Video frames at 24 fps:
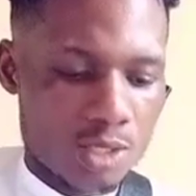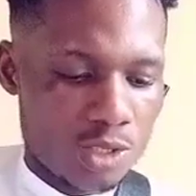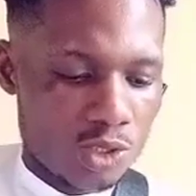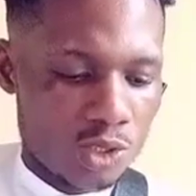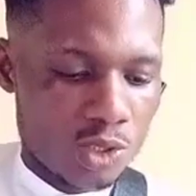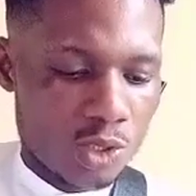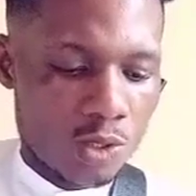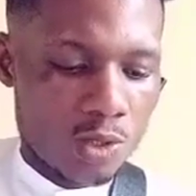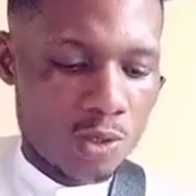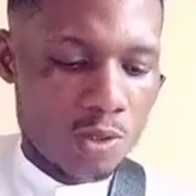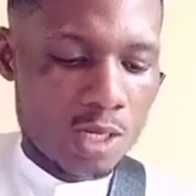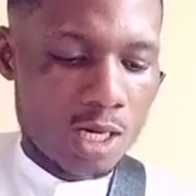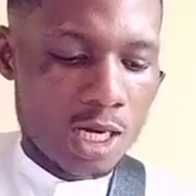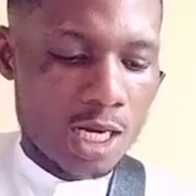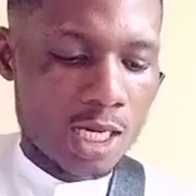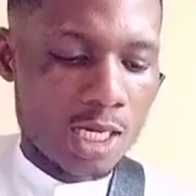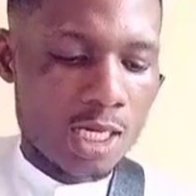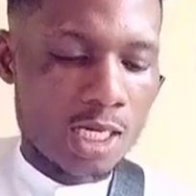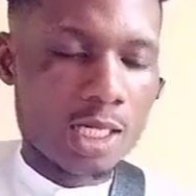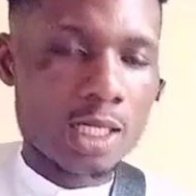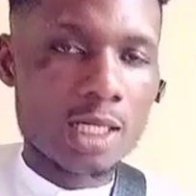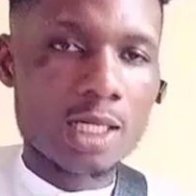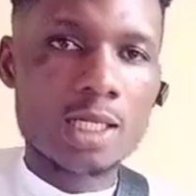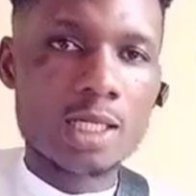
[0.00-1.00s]
So
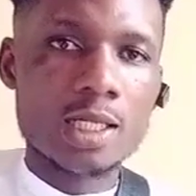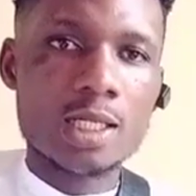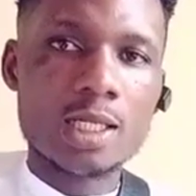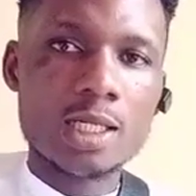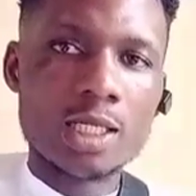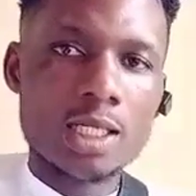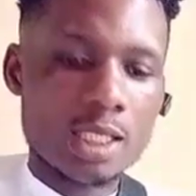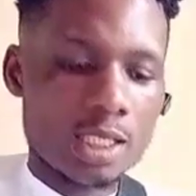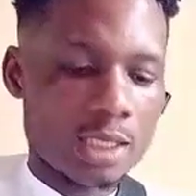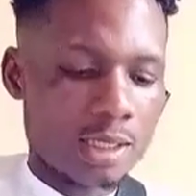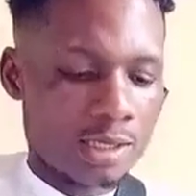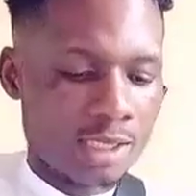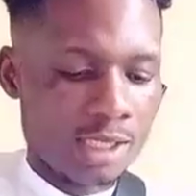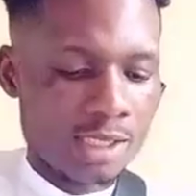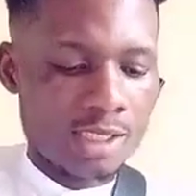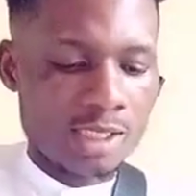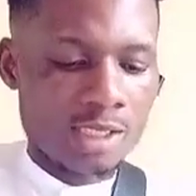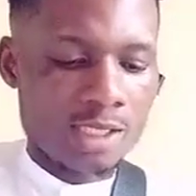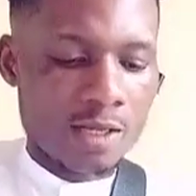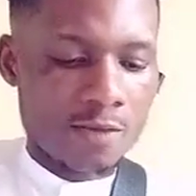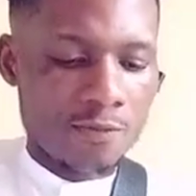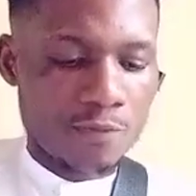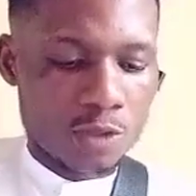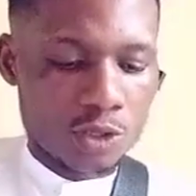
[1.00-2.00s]
this
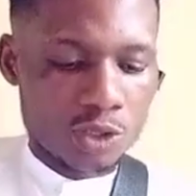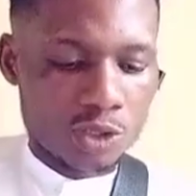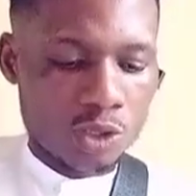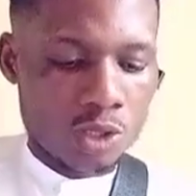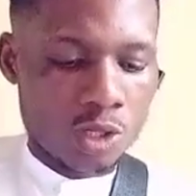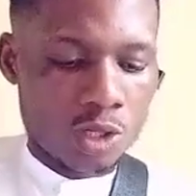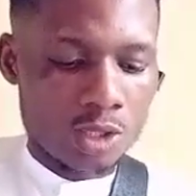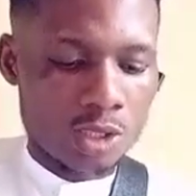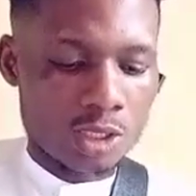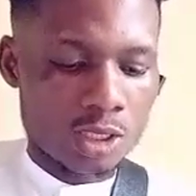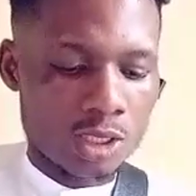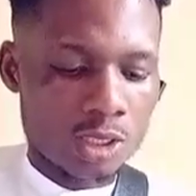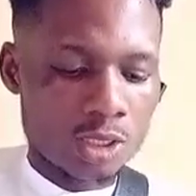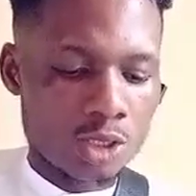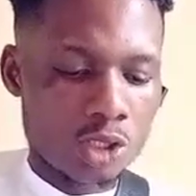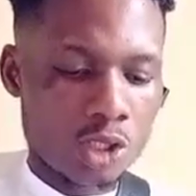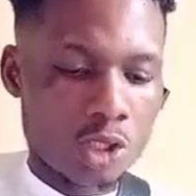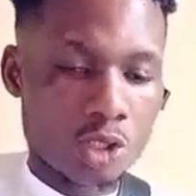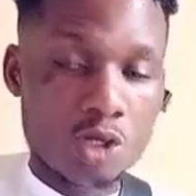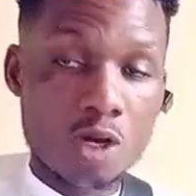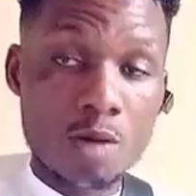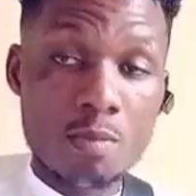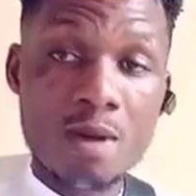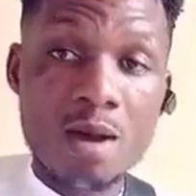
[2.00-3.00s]
is the first chord,
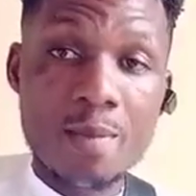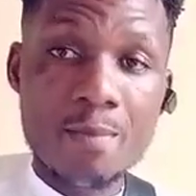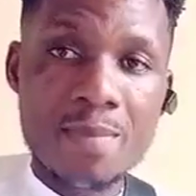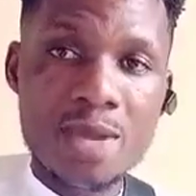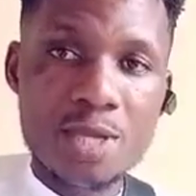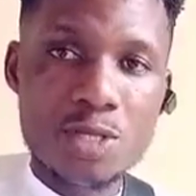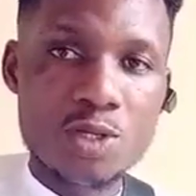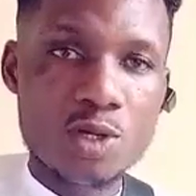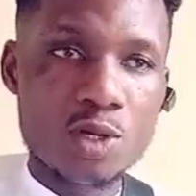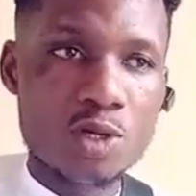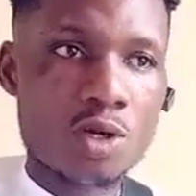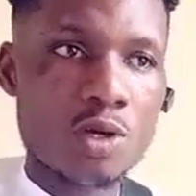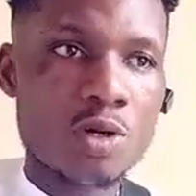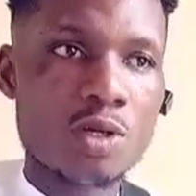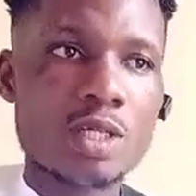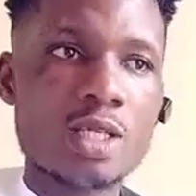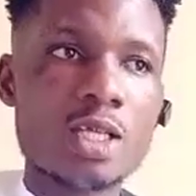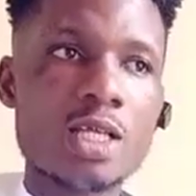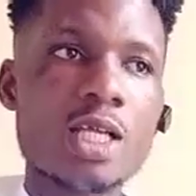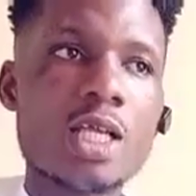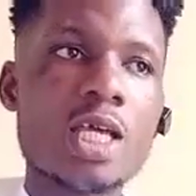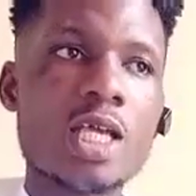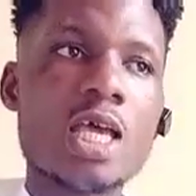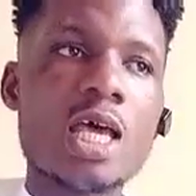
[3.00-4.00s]
your normal major chord.
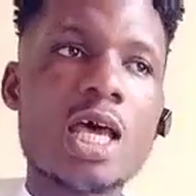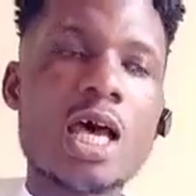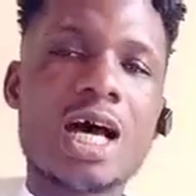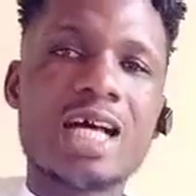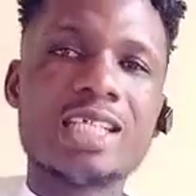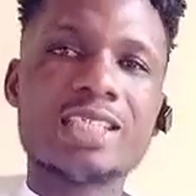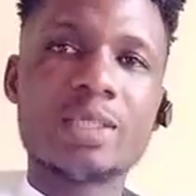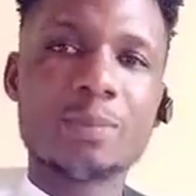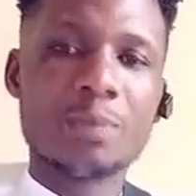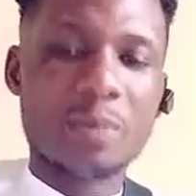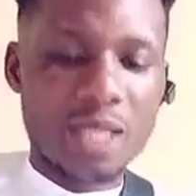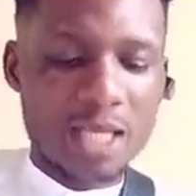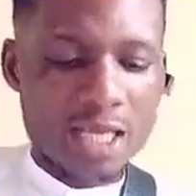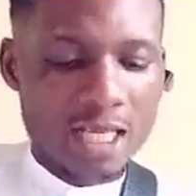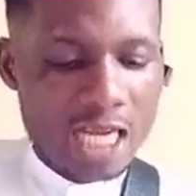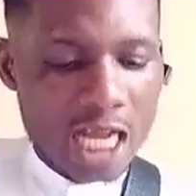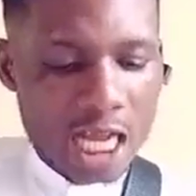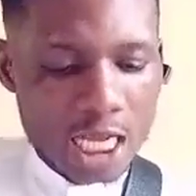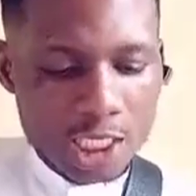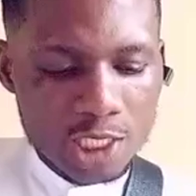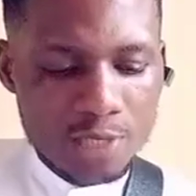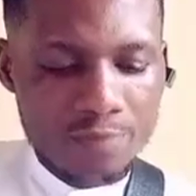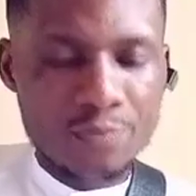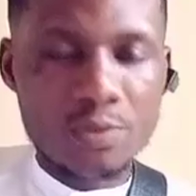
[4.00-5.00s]
As a
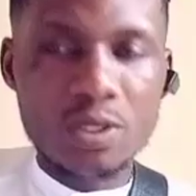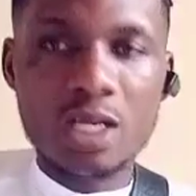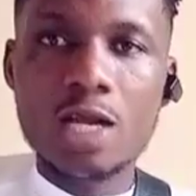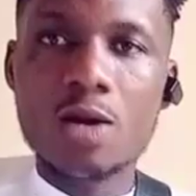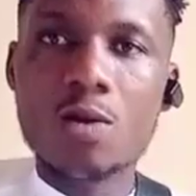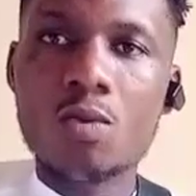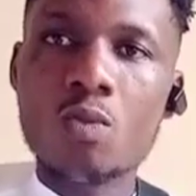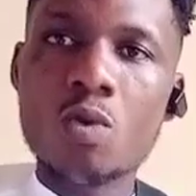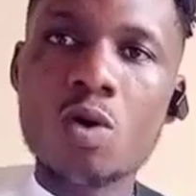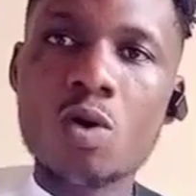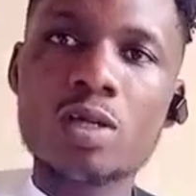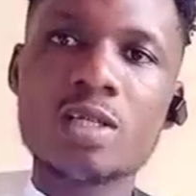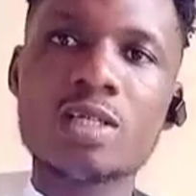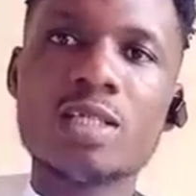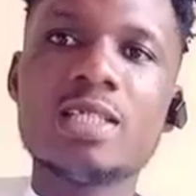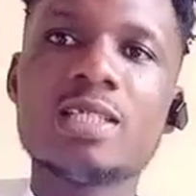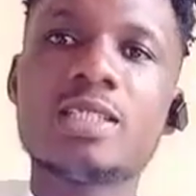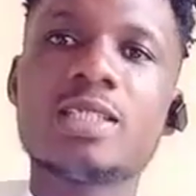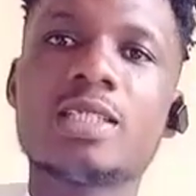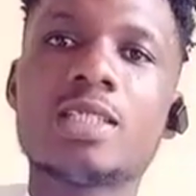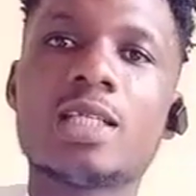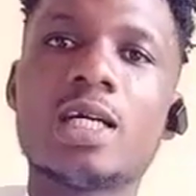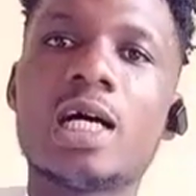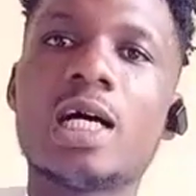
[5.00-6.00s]
beginner, if you can work
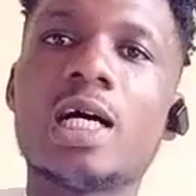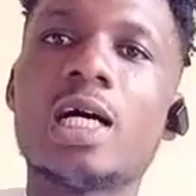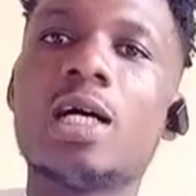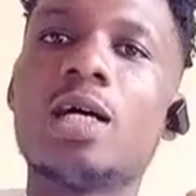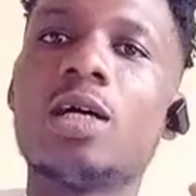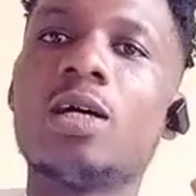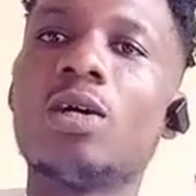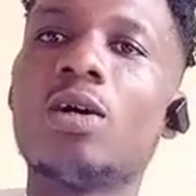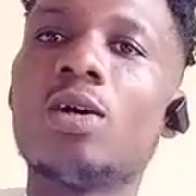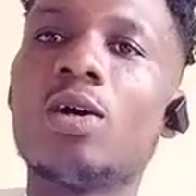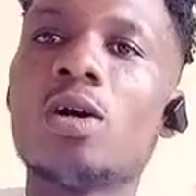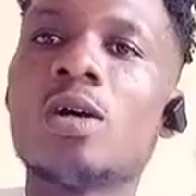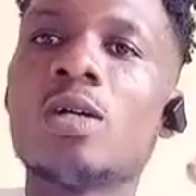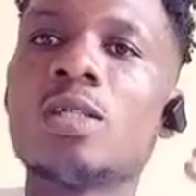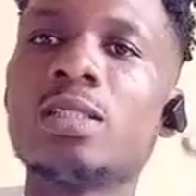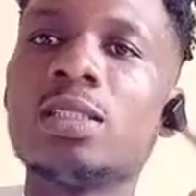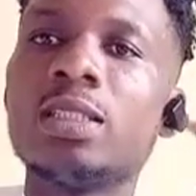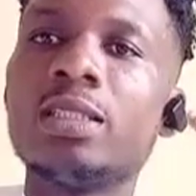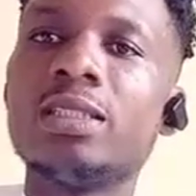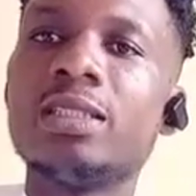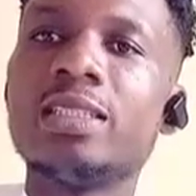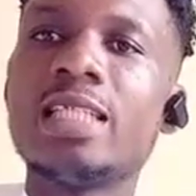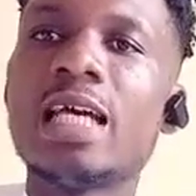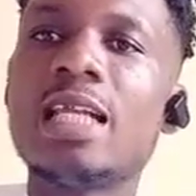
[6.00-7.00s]
this on
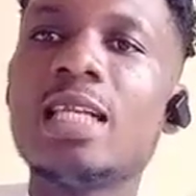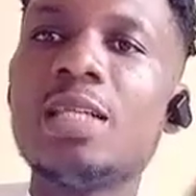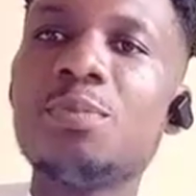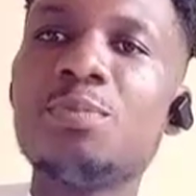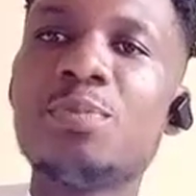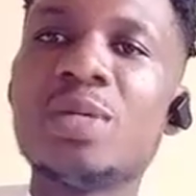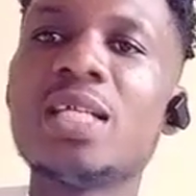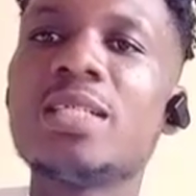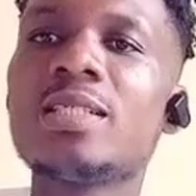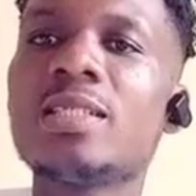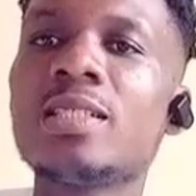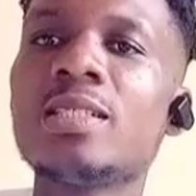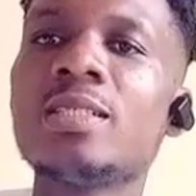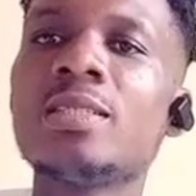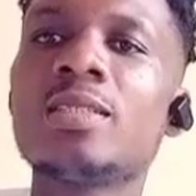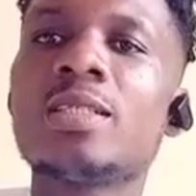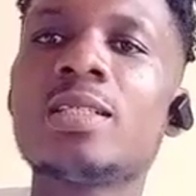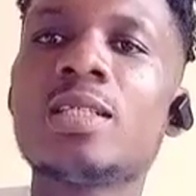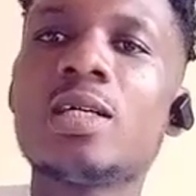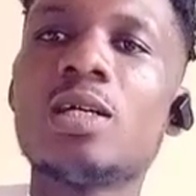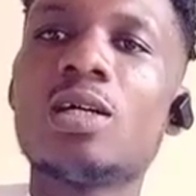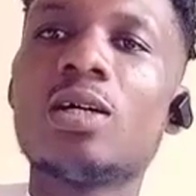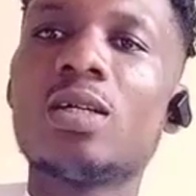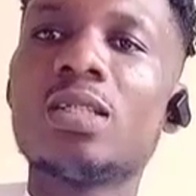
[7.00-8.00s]
a daily basis,